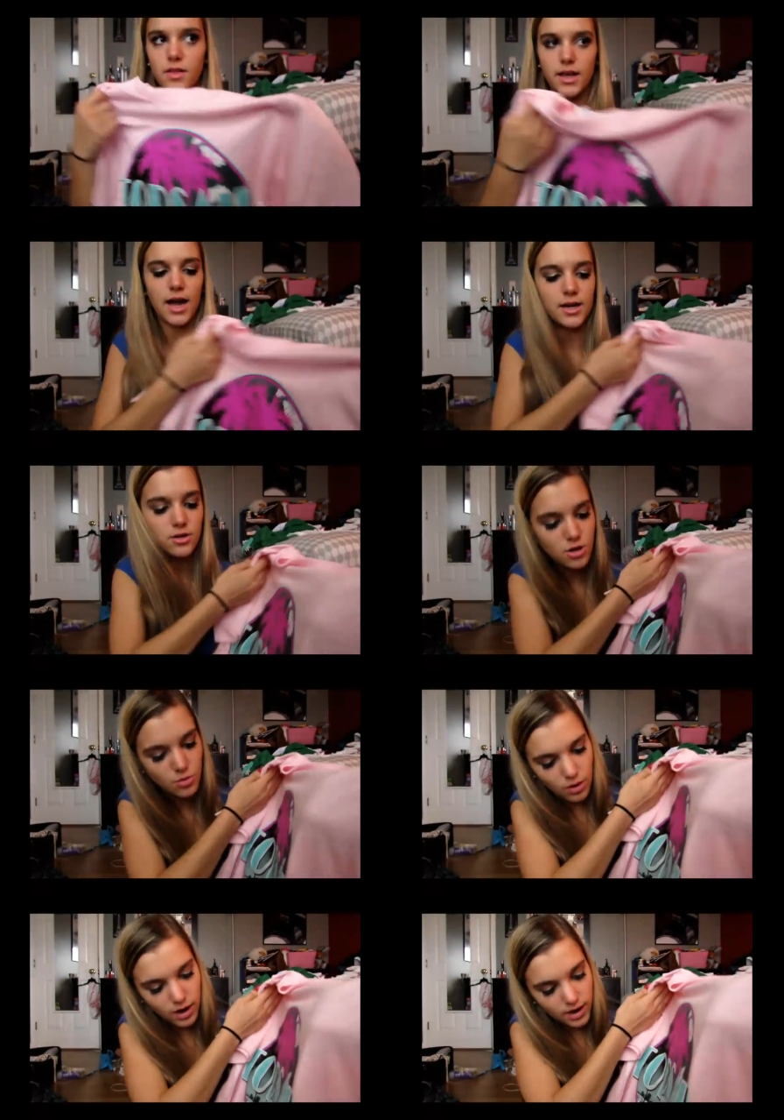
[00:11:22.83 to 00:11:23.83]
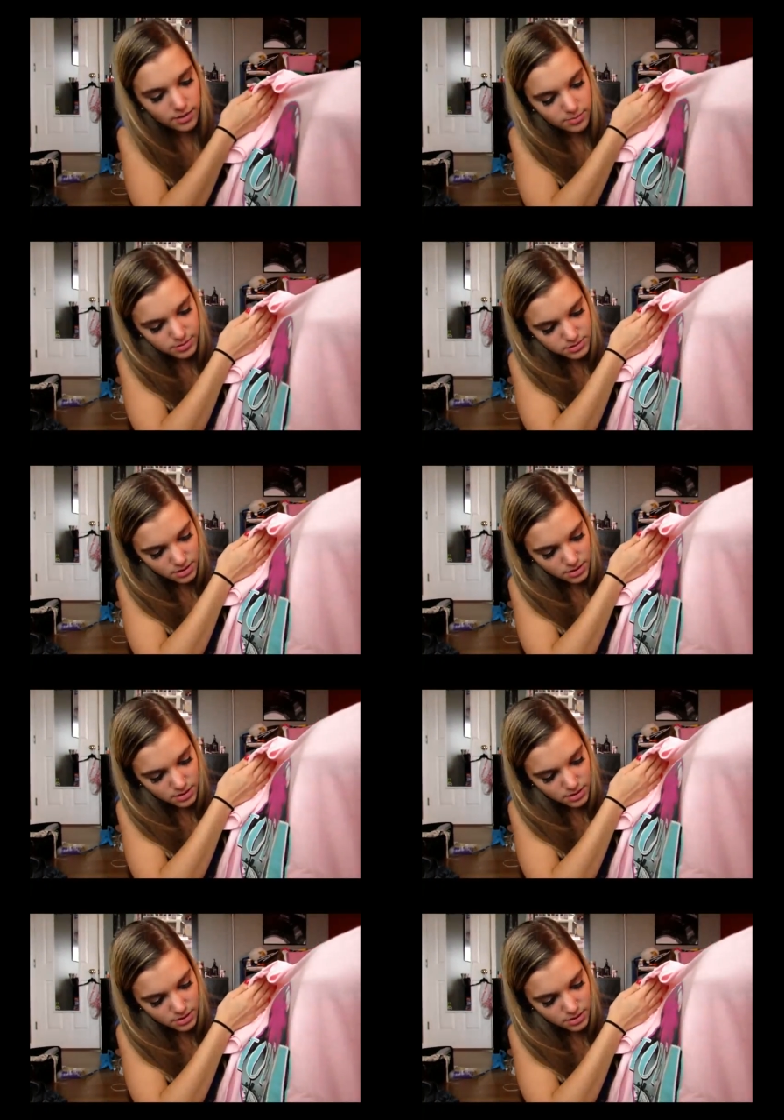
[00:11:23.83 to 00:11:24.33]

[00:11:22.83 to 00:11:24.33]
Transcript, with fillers: like I don't know why, but